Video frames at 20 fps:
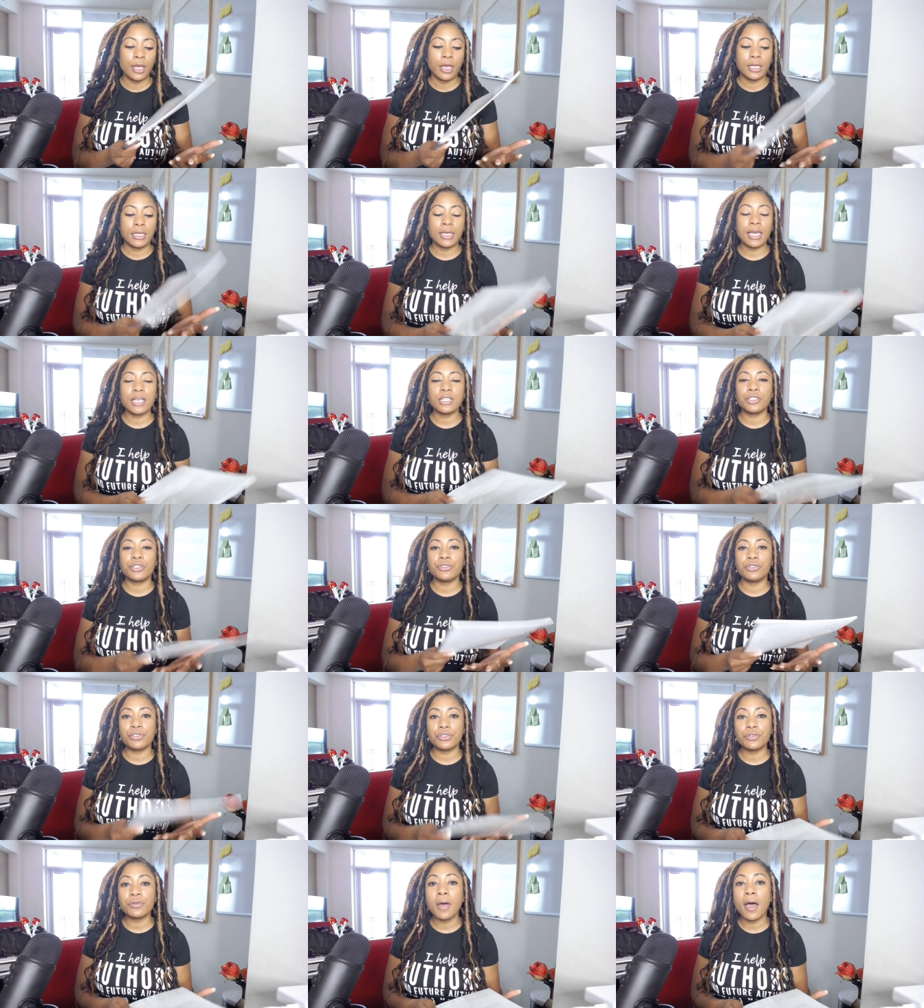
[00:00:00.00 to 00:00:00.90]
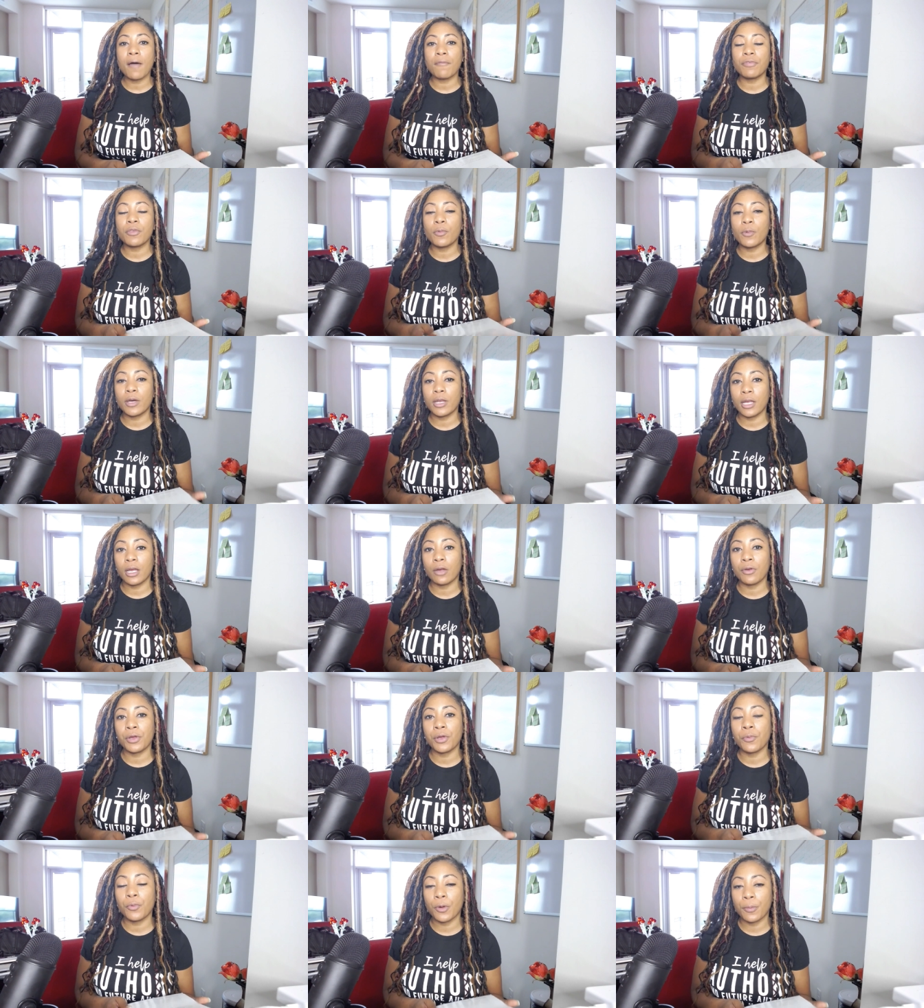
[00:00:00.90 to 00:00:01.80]
Yes, you do have the one
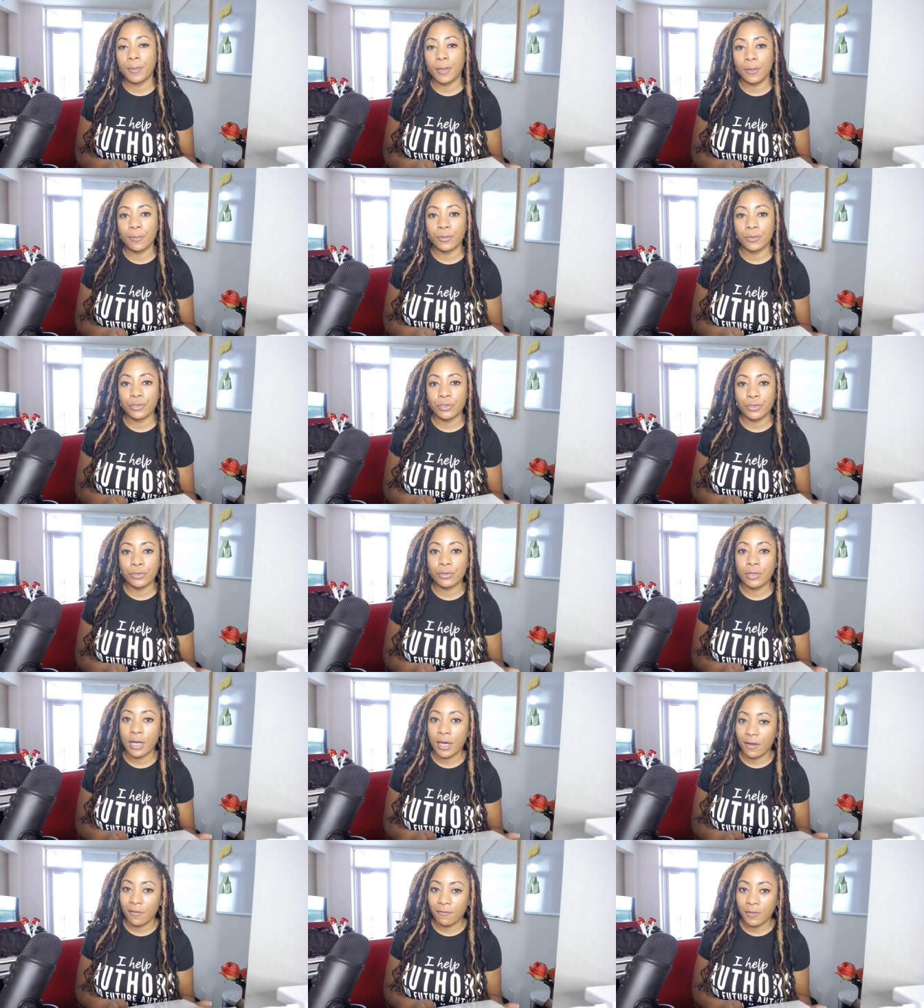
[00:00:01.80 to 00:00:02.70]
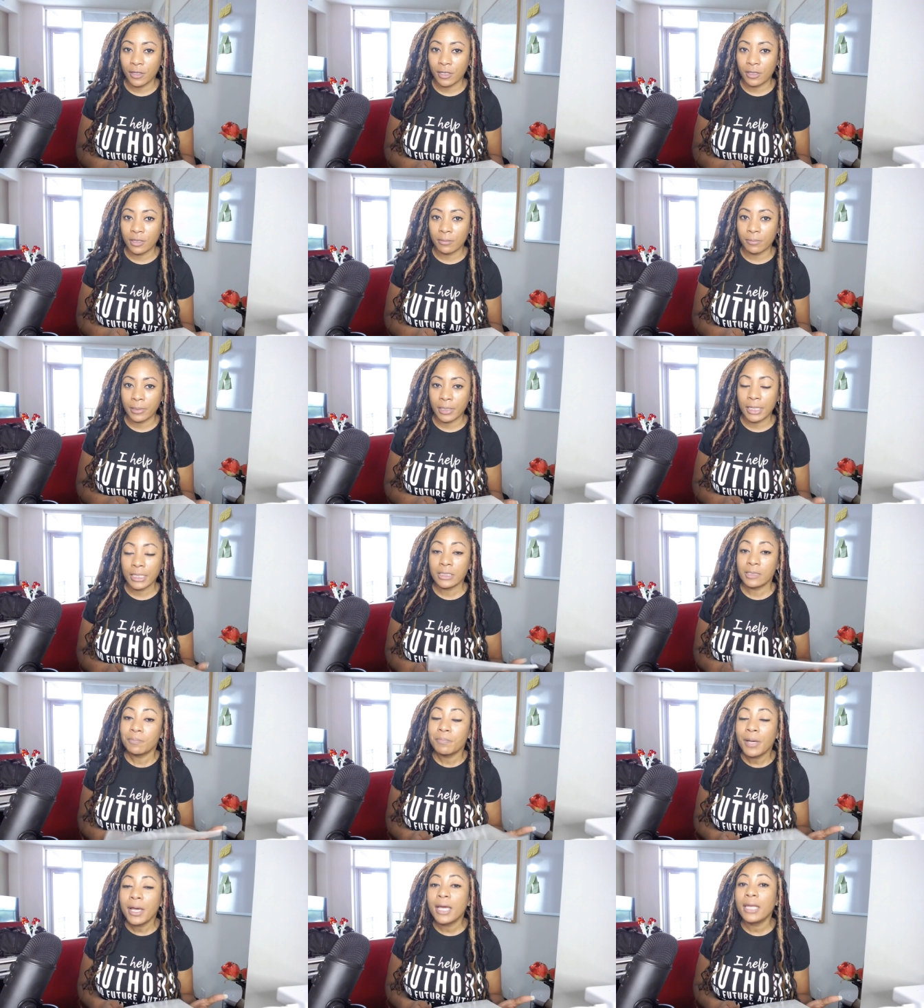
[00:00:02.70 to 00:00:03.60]
area where people do kind of fill in the blanks,
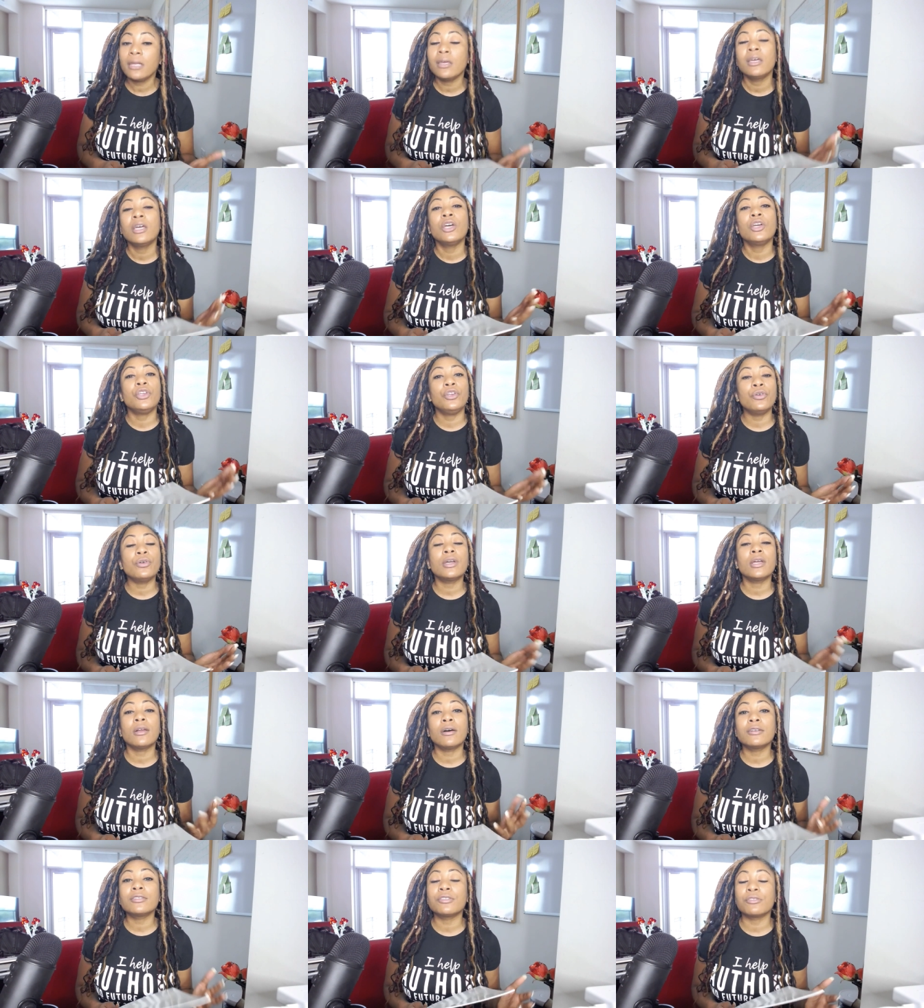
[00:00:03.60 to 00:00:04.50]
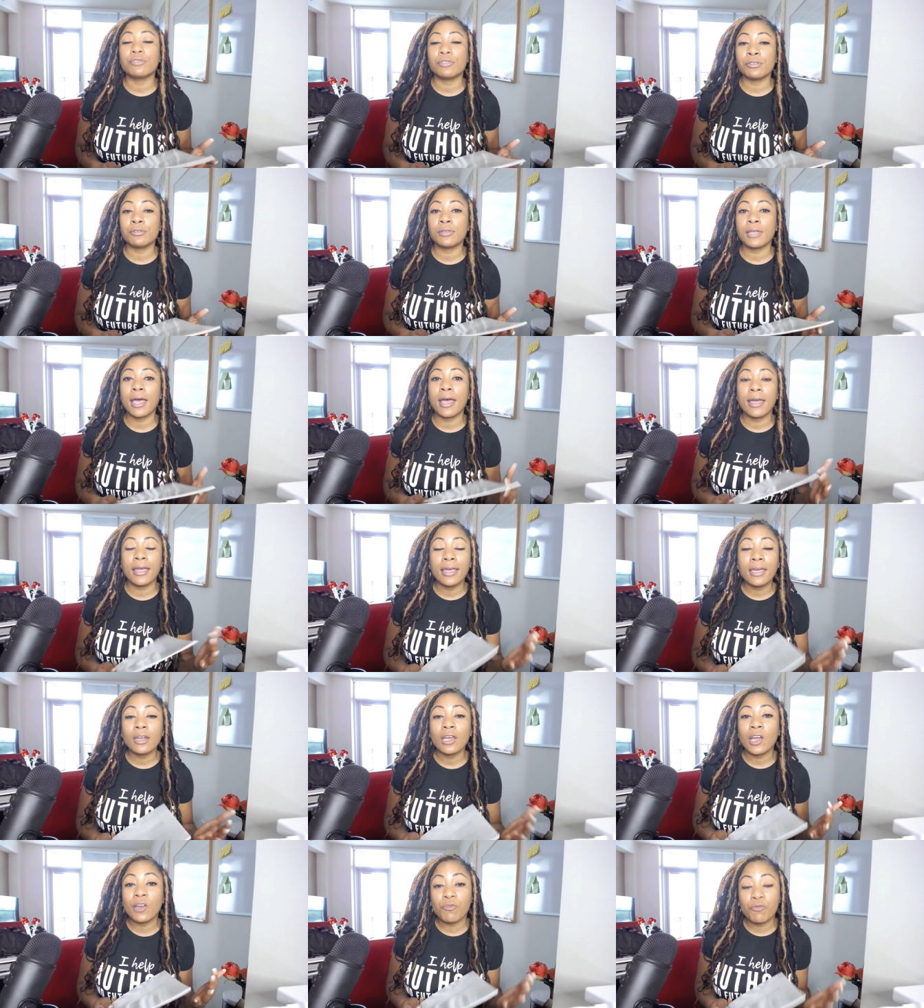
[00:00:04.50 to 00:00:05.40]
but you can also do that
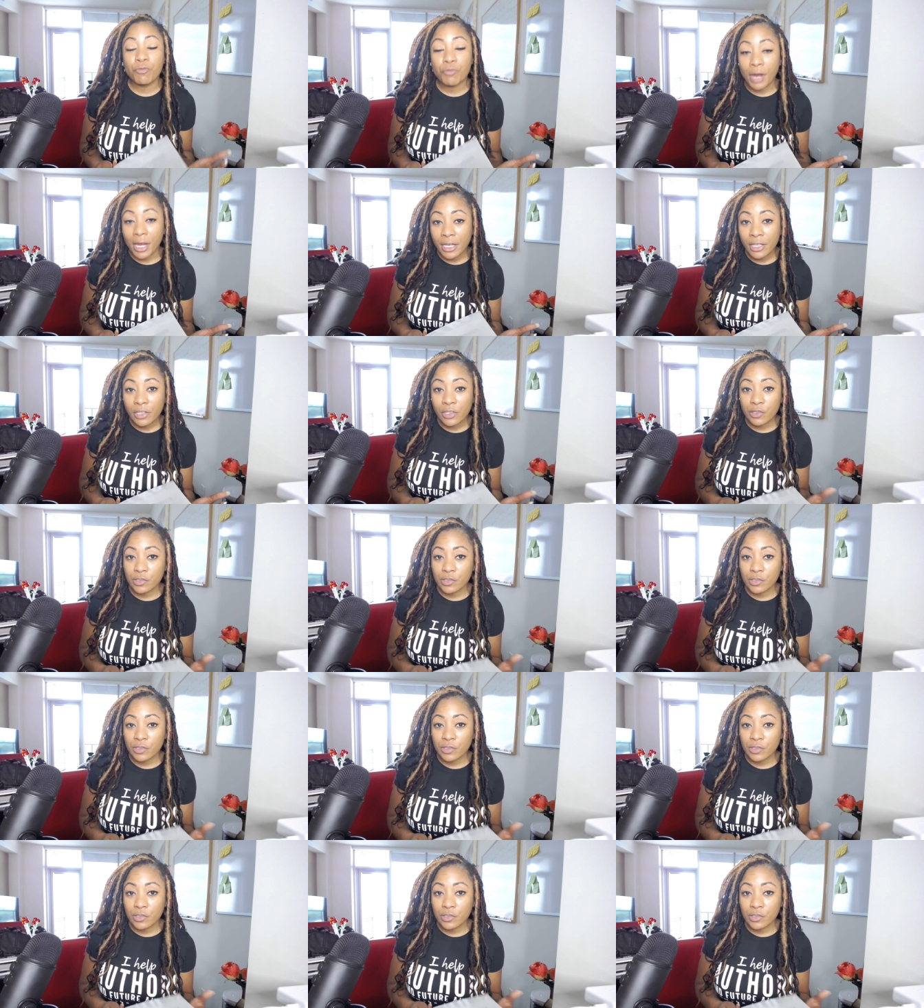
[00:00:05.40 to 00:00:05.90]
in a regular